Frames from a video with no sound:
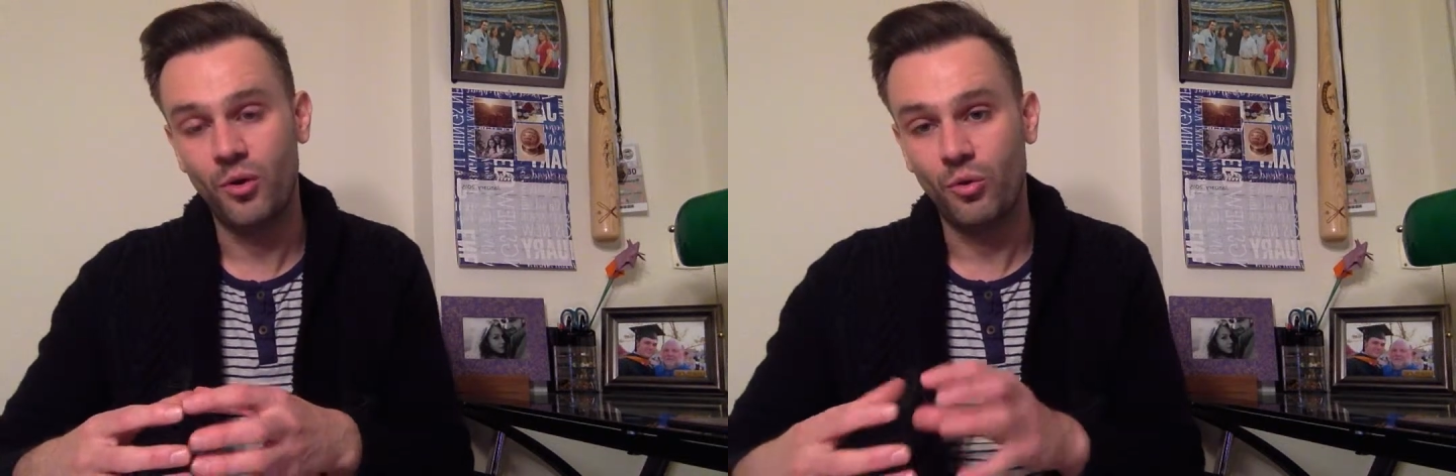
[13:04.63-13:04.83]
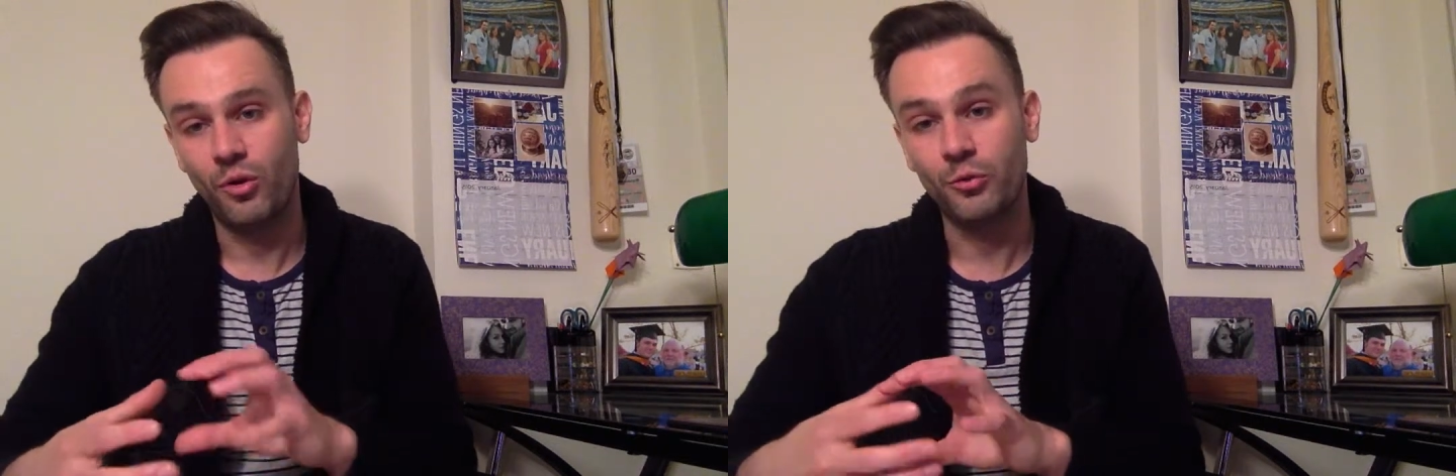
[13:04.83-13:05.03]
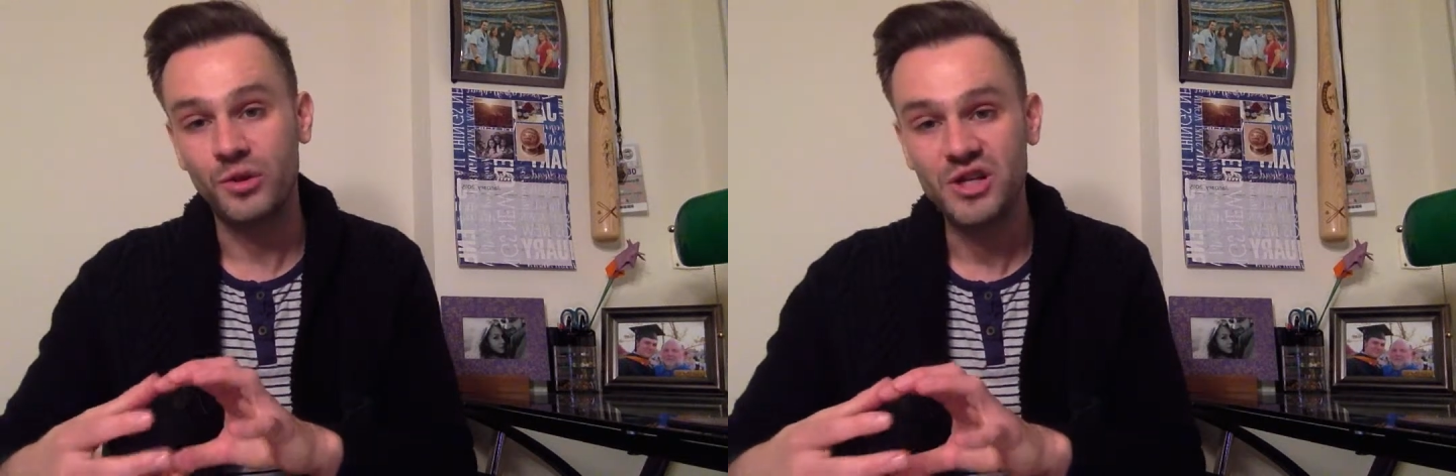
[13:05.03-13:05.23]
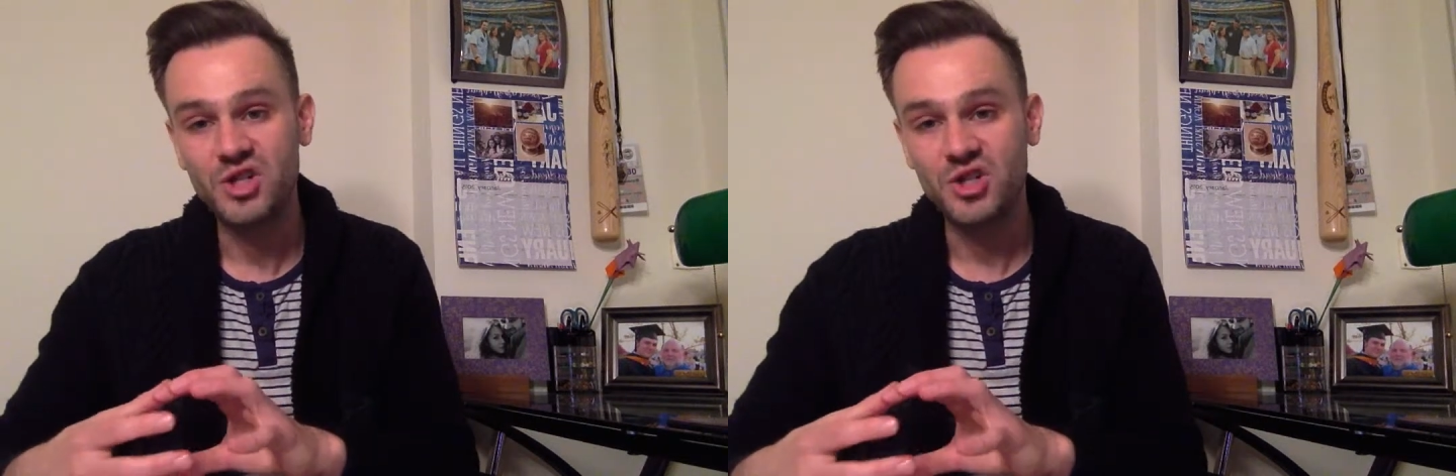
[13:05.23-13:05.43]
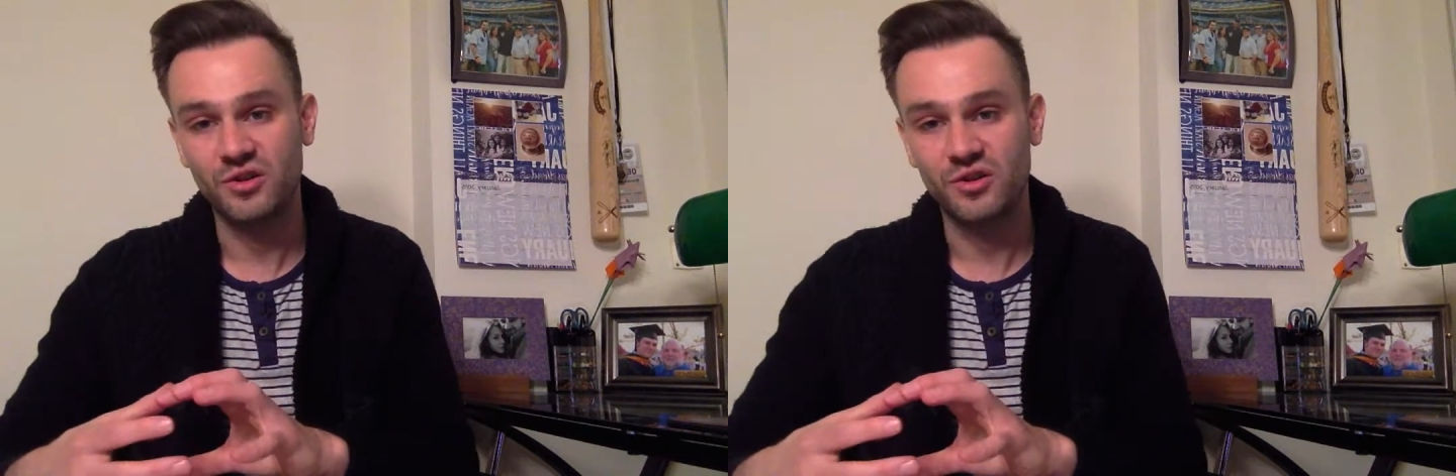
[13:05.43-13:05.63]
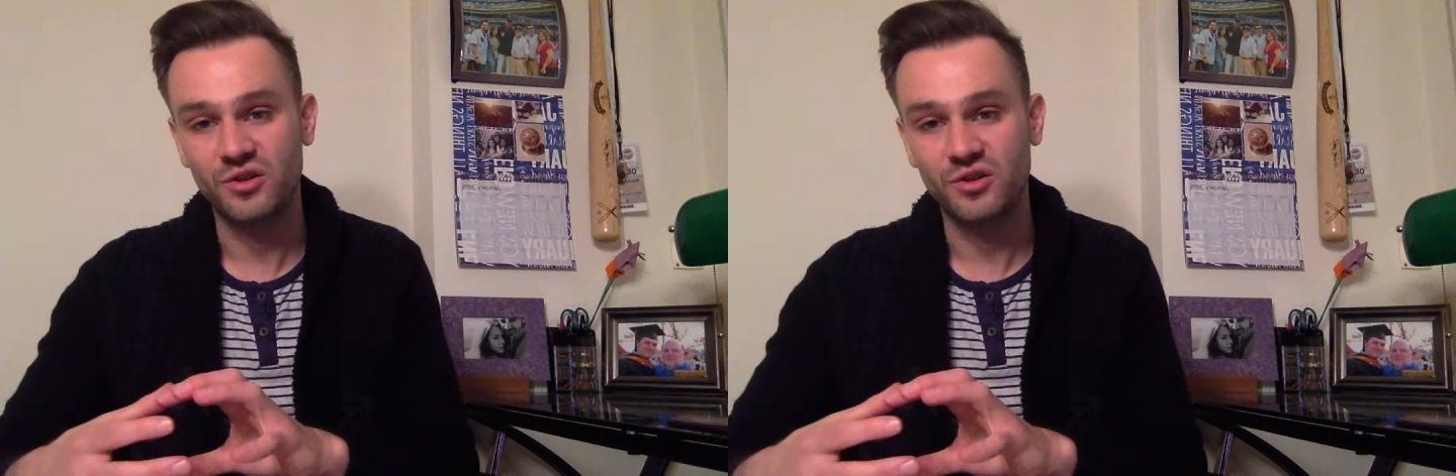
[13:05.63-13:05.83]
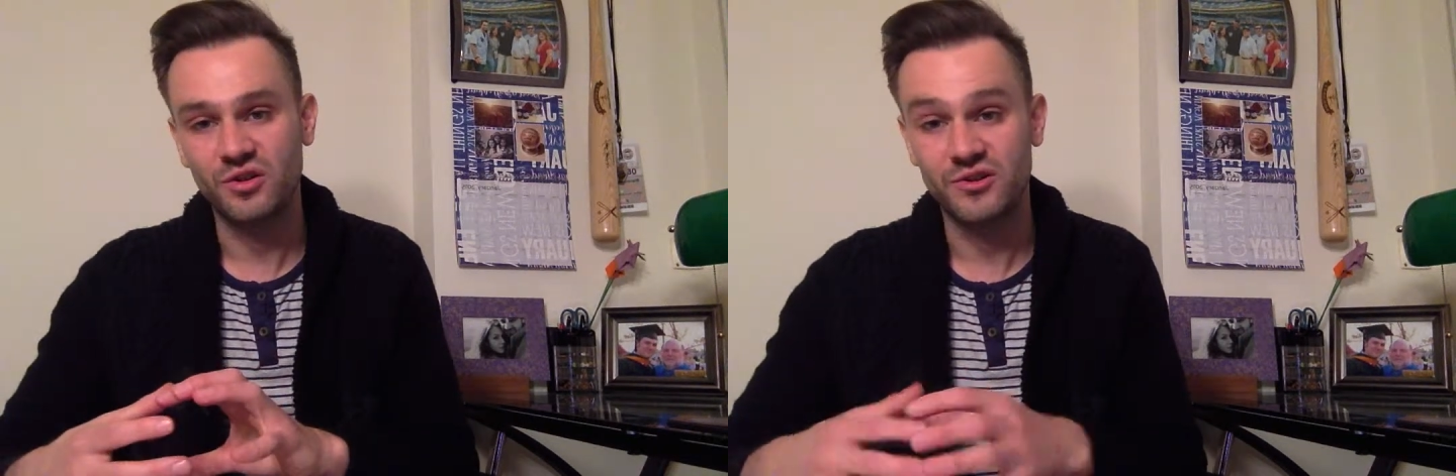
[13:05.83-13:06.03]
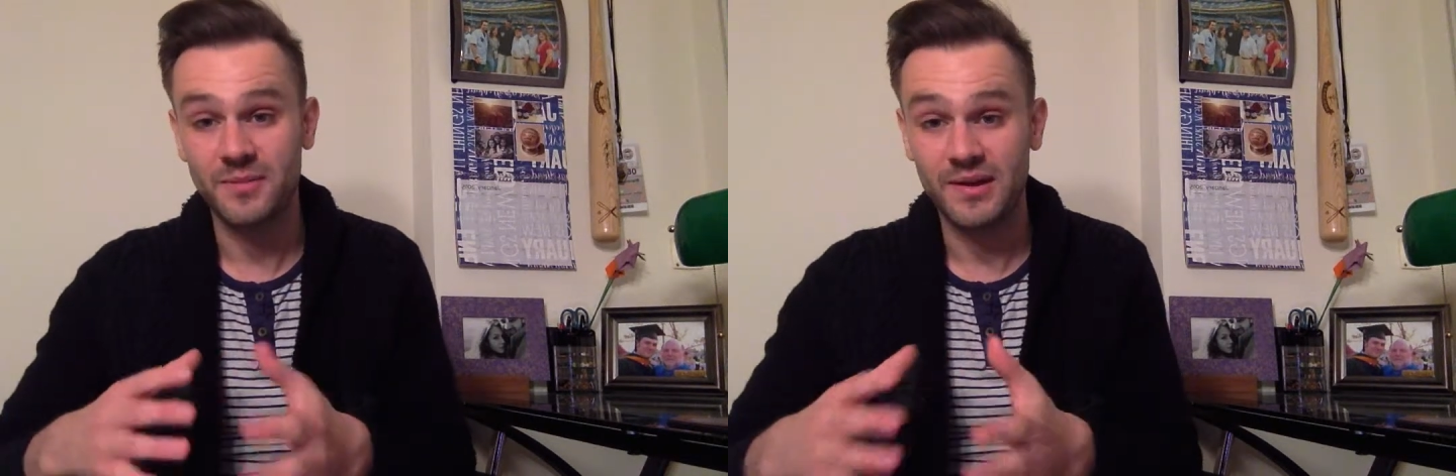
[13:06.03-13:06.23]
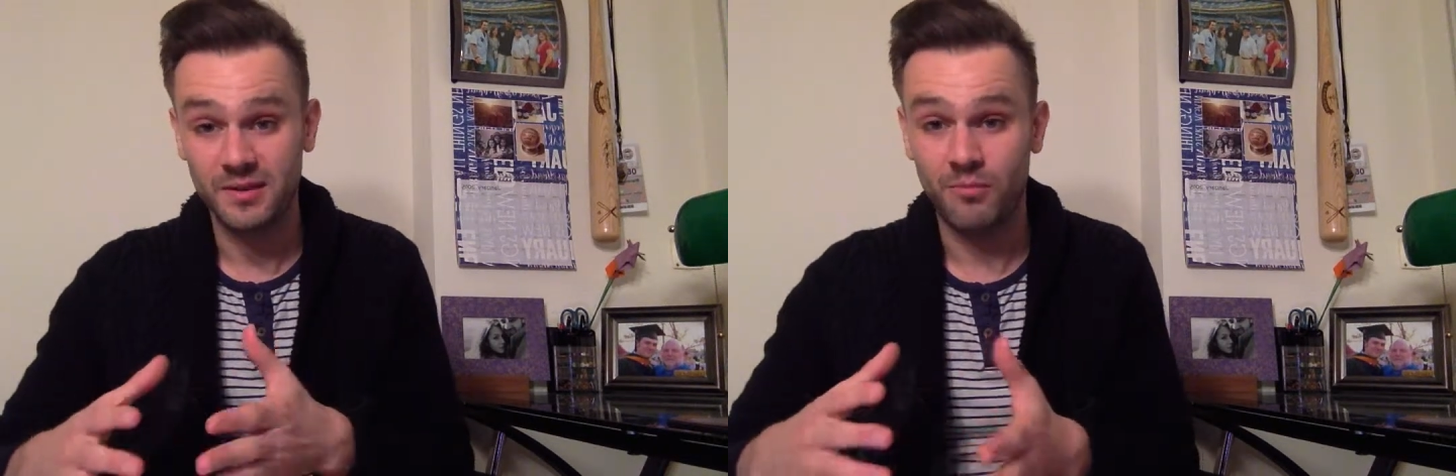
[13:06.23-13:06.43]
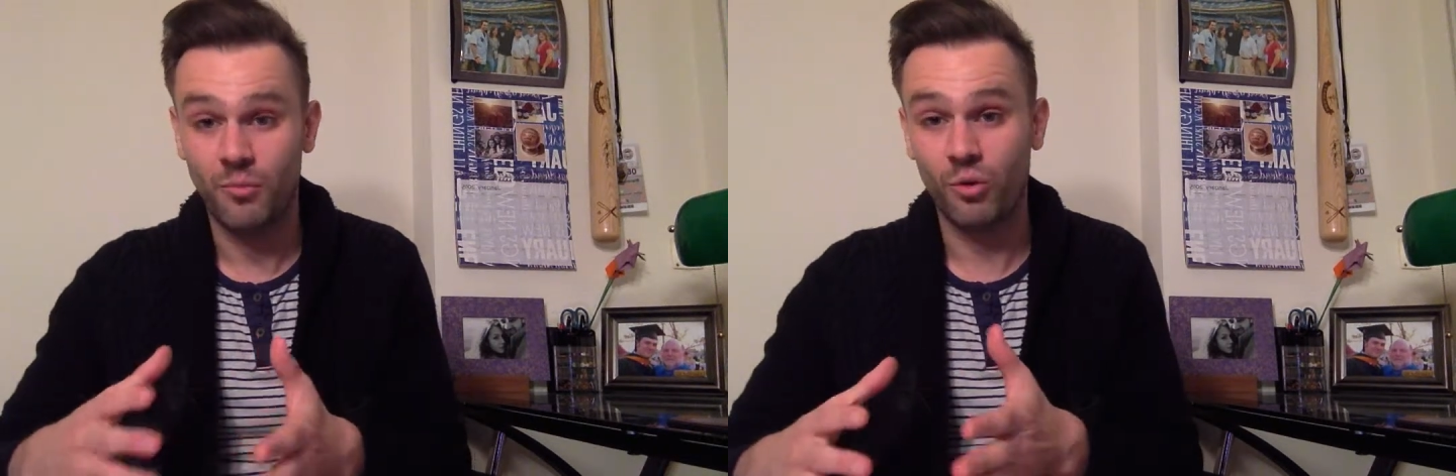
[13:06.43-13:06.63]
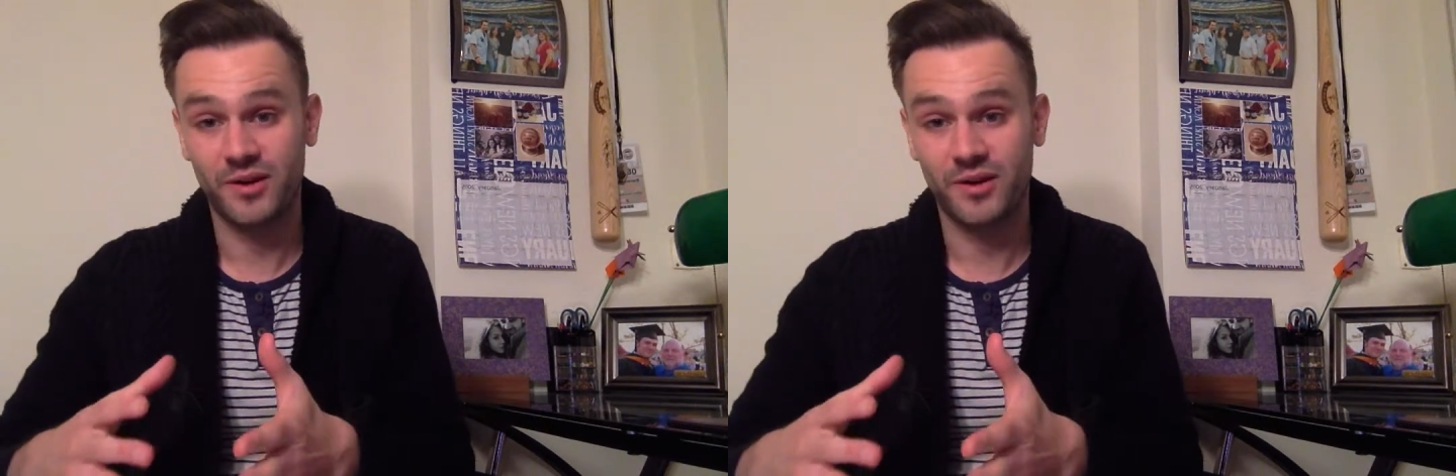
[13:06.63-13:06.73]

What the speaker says: or regional carriers to make them more